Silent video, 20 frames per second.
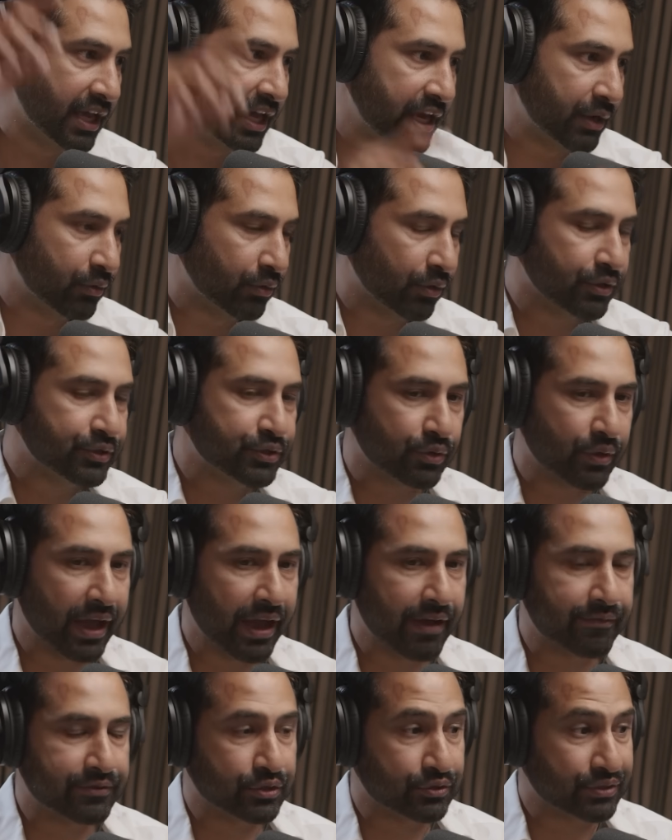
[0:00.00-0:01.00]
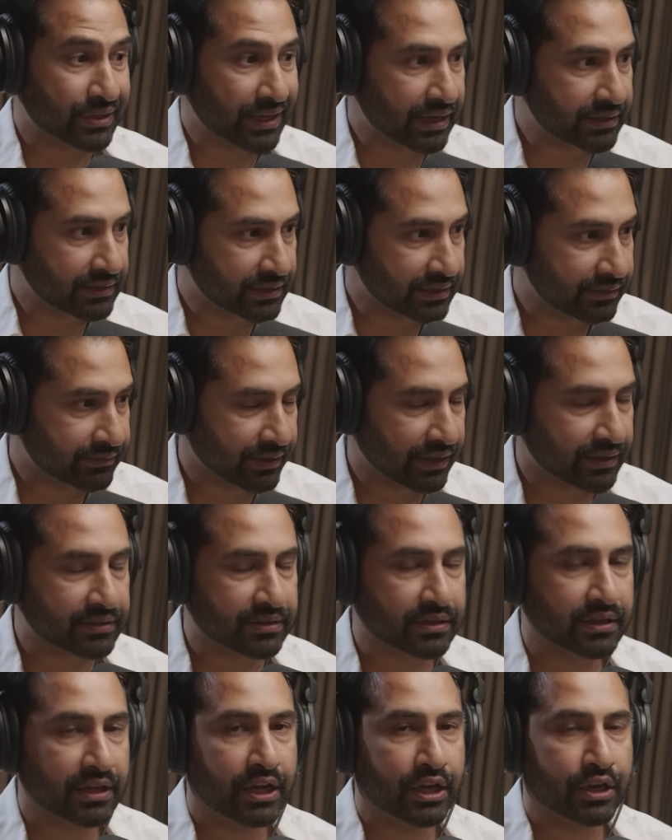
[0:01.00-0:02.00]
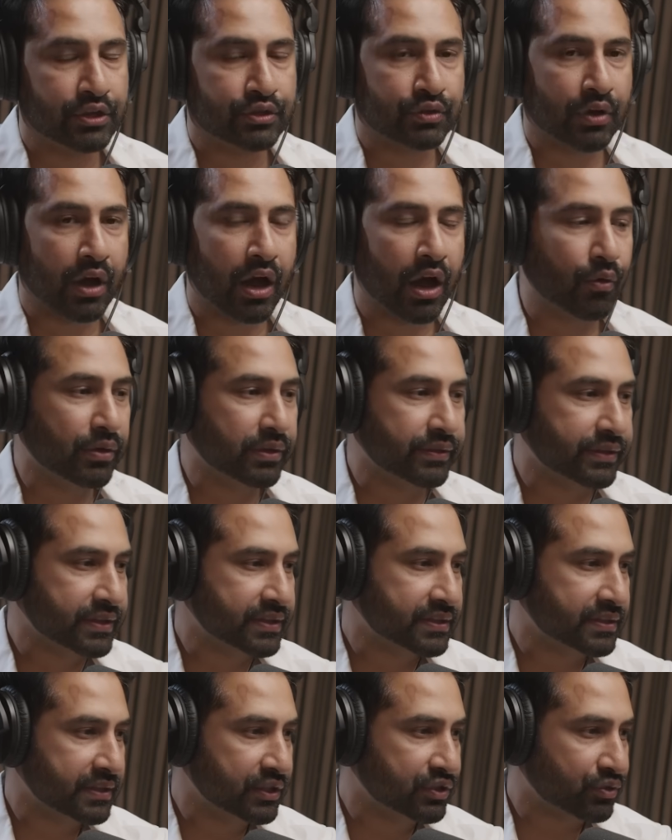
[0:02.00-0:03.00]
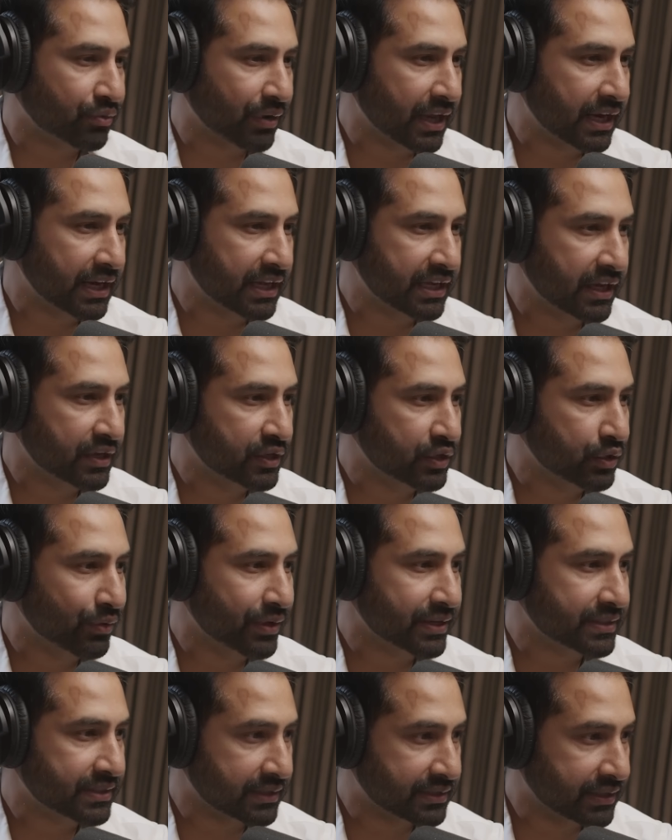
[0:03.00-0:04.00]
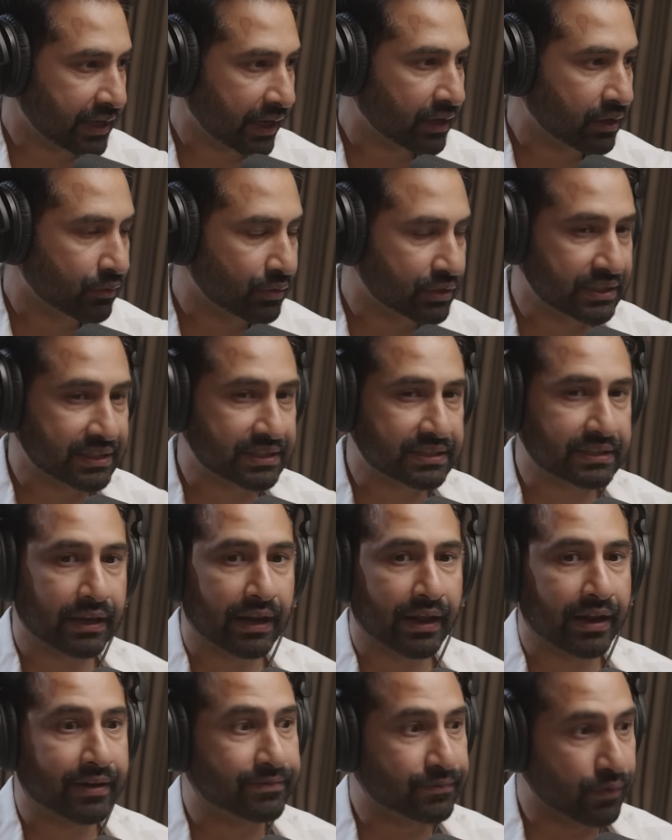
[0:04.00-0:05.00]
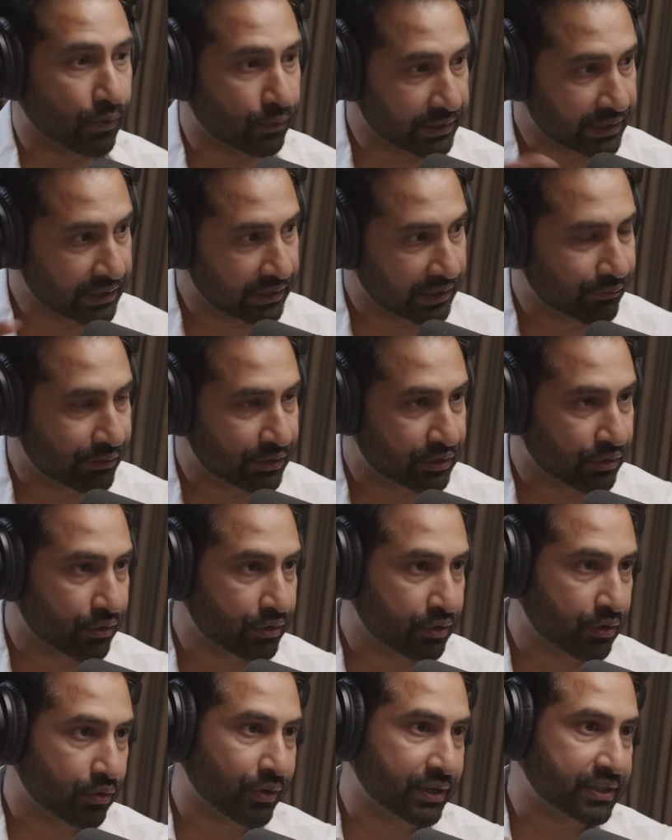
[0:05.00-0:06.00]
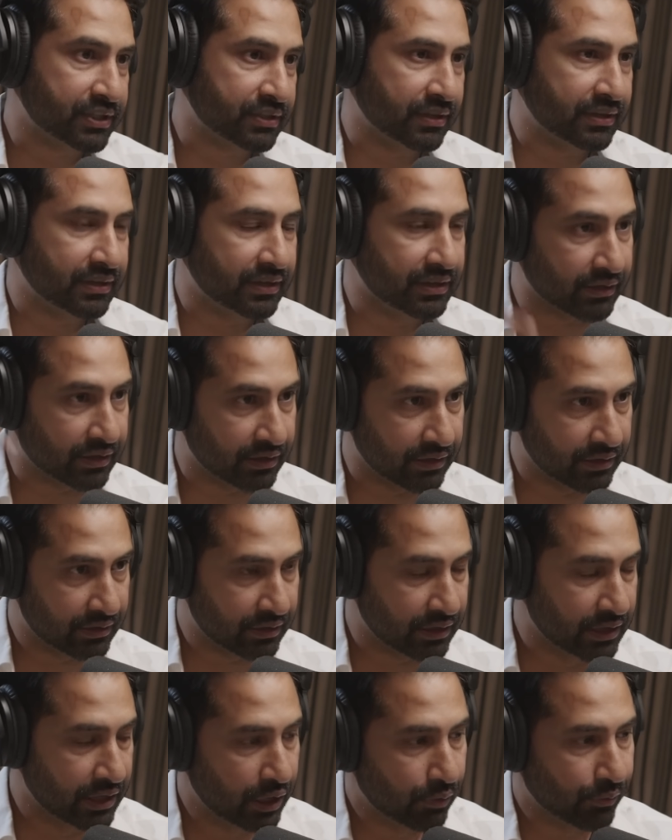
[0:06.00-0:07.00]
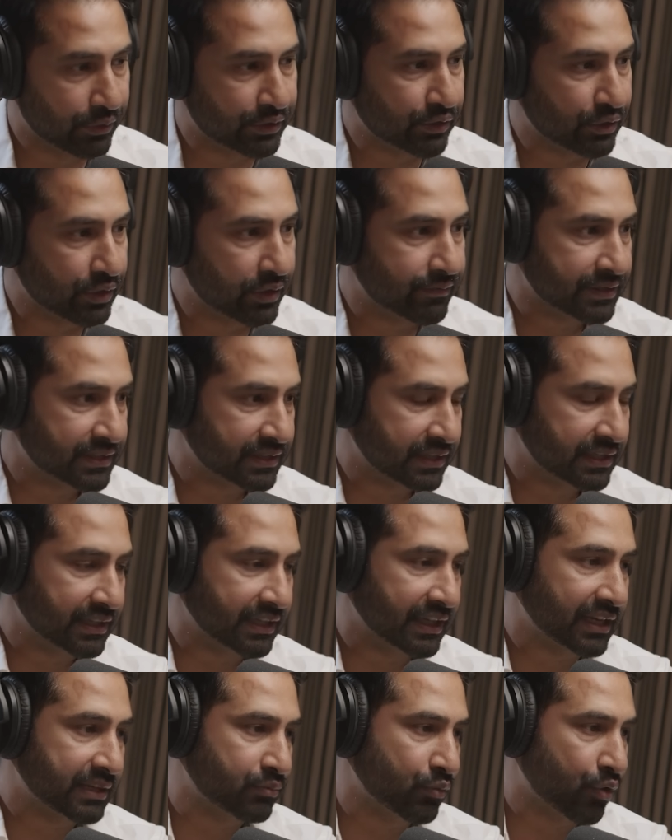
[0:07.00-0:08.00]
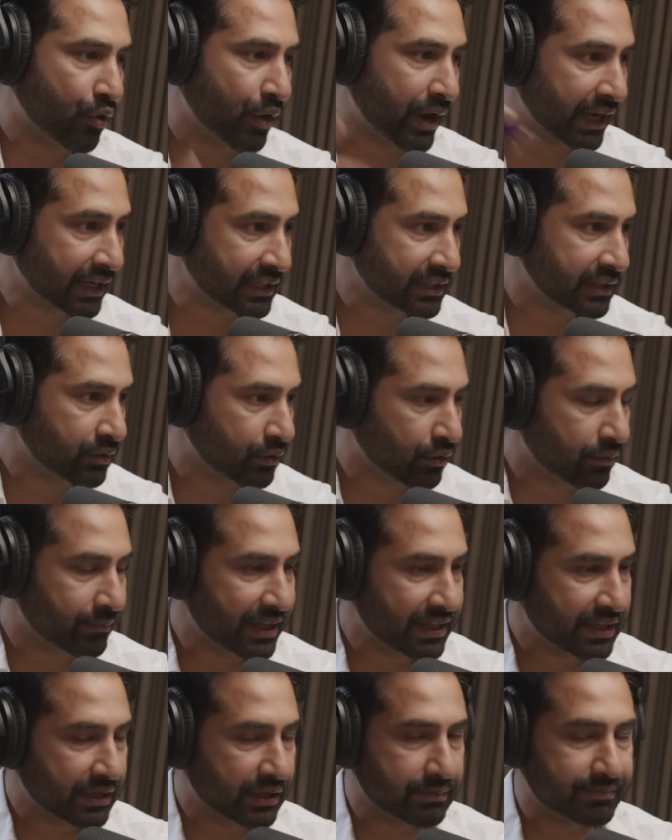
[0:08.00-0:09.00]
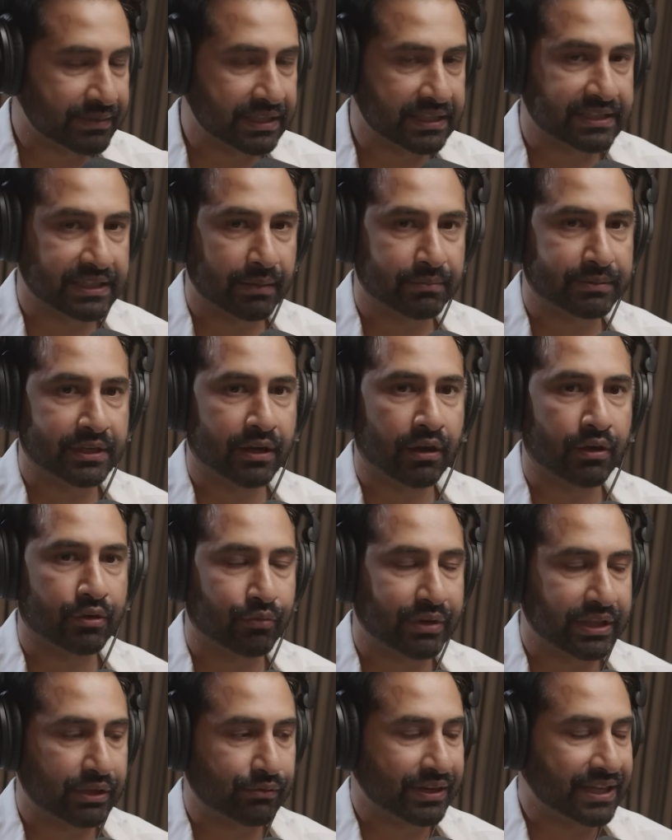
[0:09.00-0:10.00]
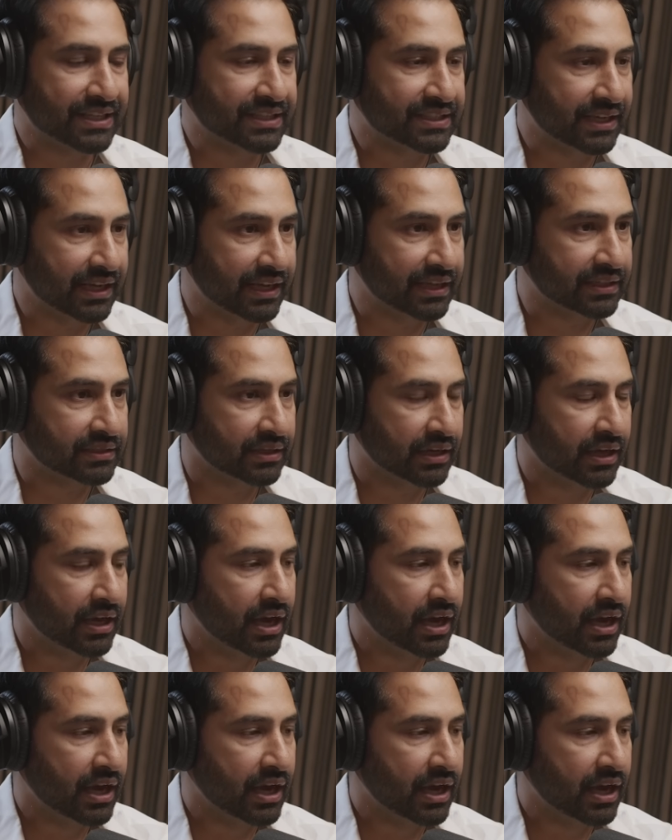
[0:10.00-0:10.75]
It will also have societal effects. So how will this Israeli and US attack, which is still unfolding, and we don't know what's going to occur, we don't know if it's going to get more hectic or whether it will be stepped down, whether it will escalate,